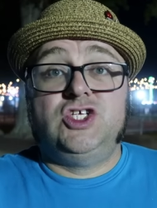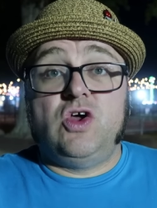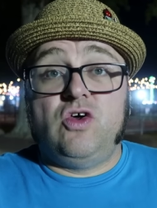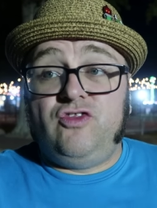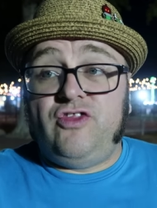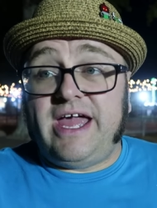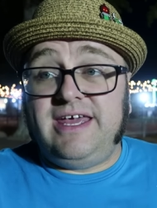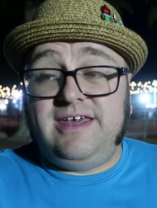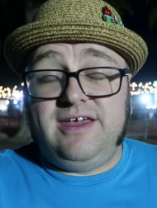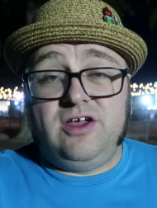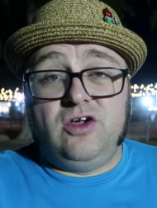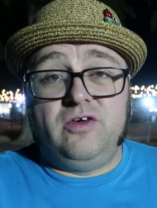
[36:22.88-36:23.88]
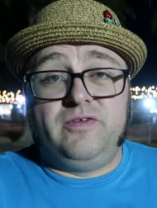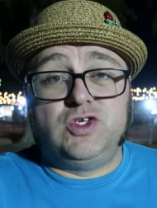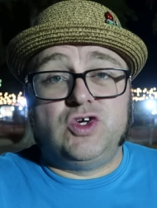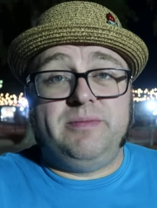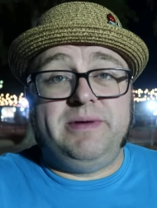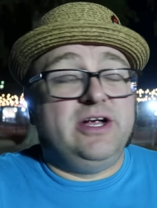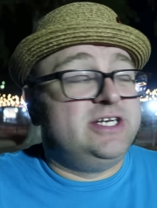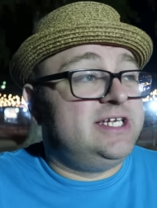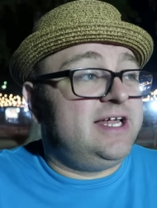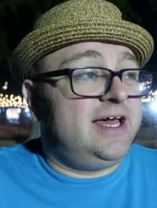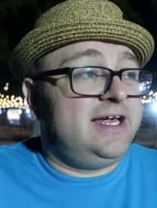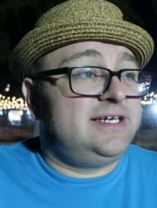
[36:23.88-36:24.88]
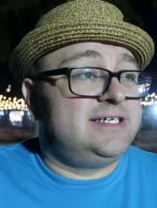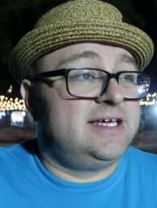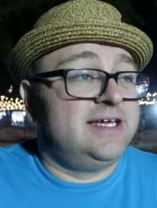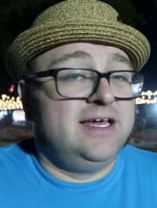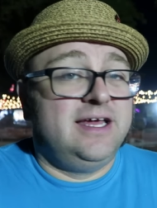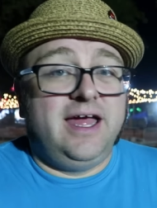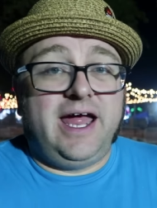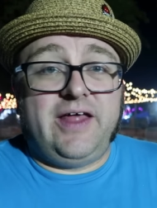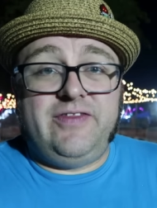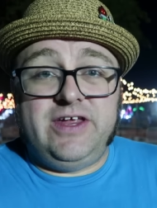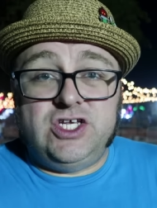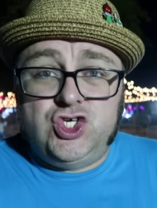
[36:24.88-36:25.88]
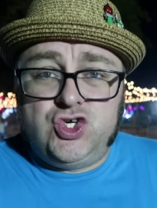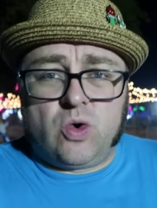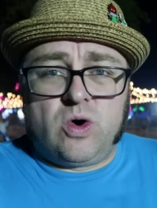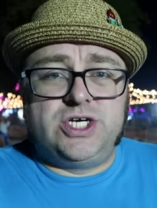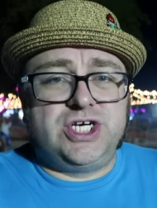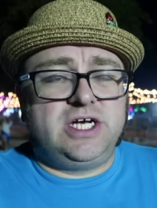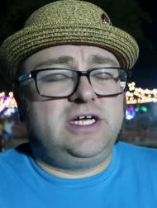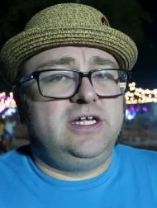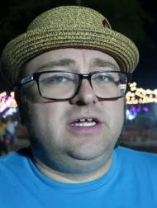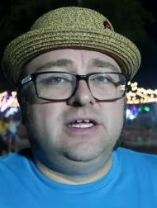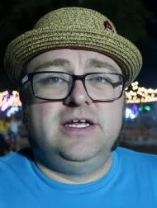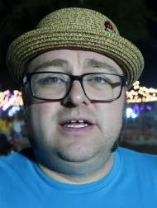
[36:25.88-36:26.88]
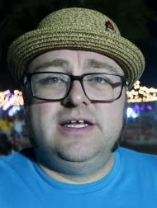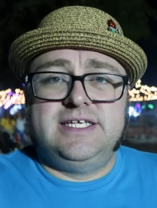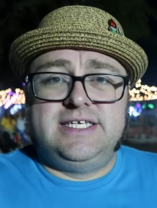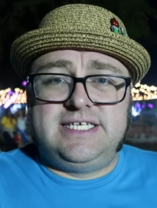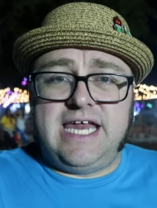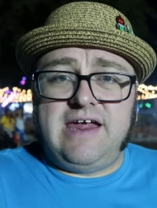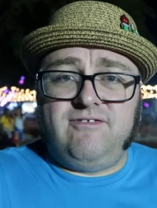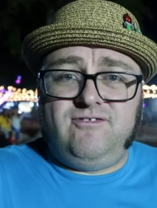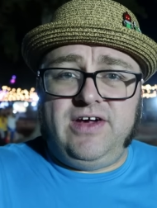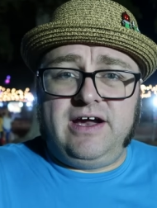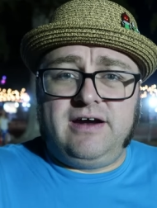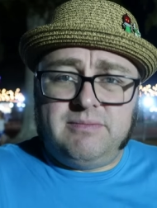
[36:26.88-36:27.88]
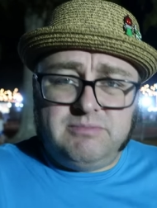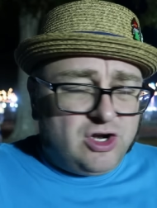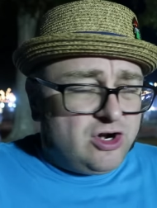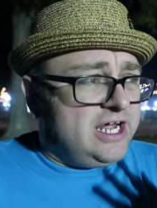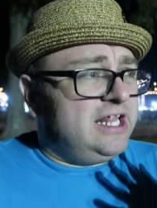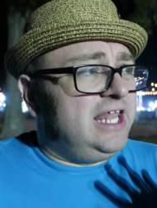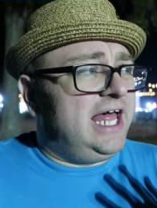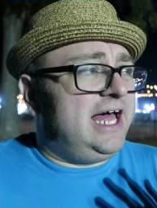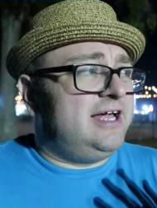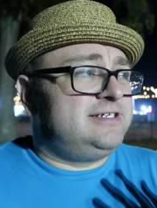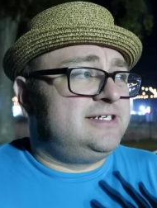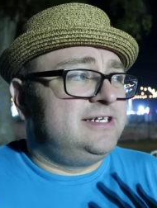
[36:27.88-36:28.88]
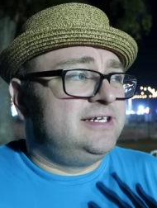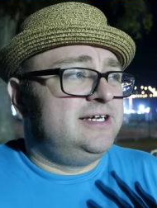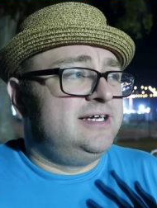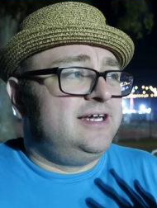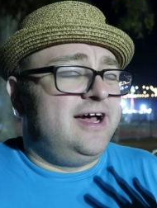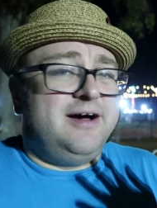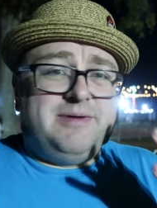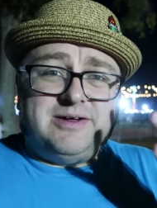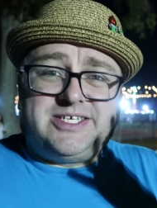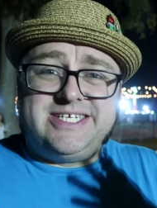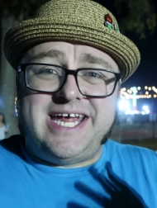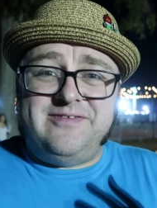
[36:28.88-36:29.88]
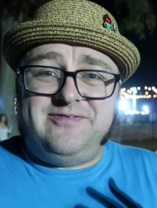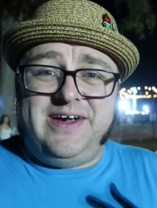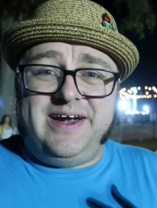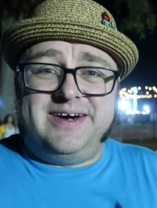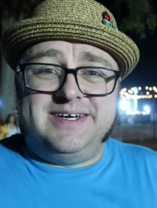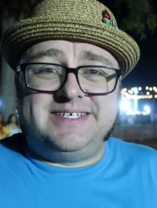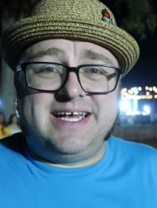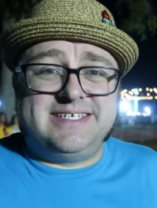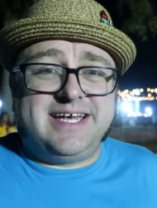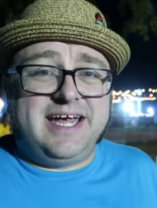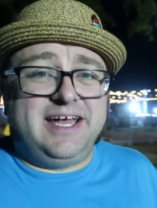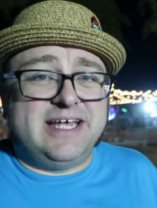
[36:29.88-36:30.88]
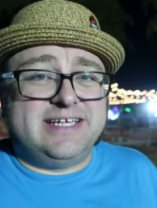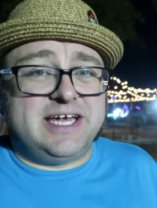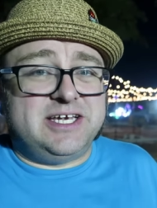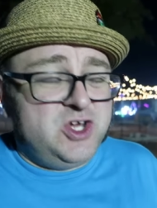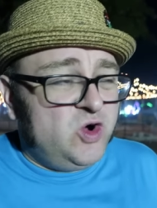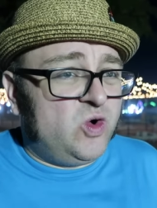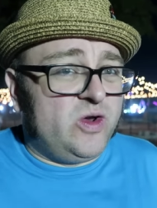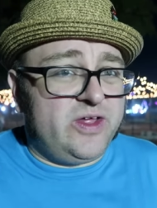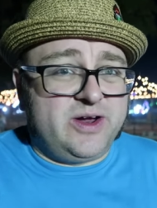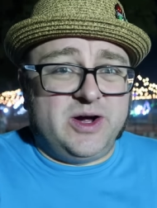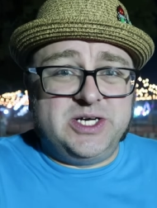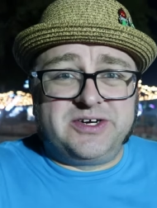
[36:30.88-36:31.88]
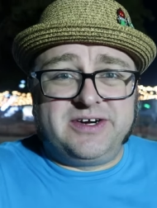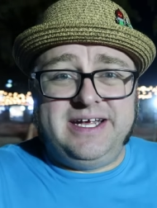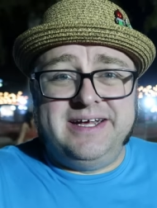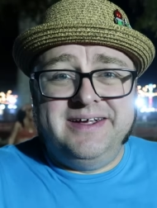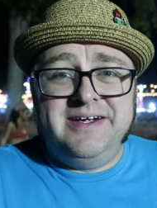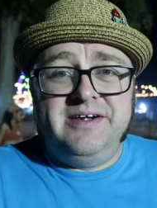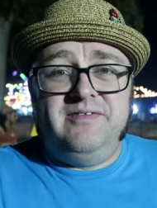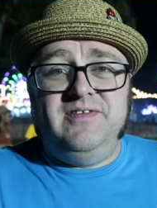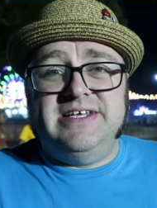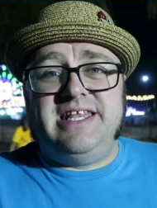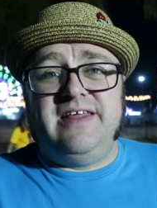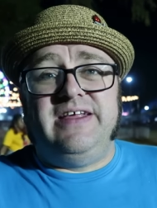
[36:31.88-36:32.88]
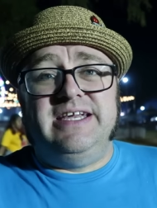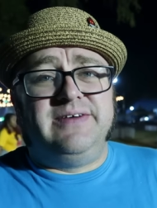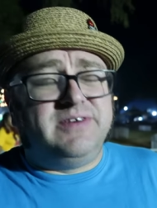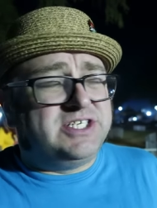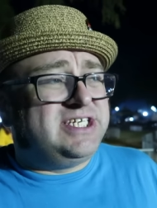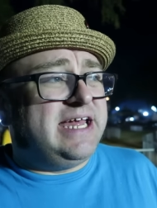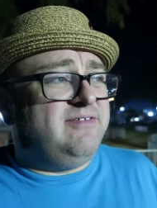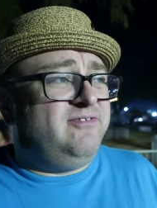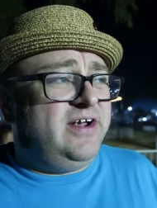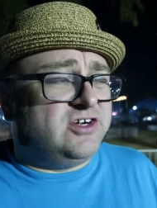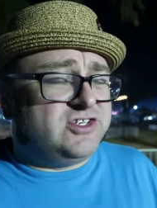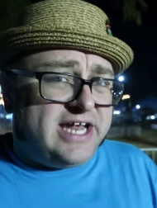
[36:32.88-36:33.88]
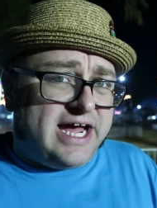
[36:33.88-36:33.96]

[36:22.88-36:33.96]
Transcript: So thank you for joining me here tonight at the Georgia State Fair. And I'm learning a lot about state fairs as I tour the country, visiting the different state fairs.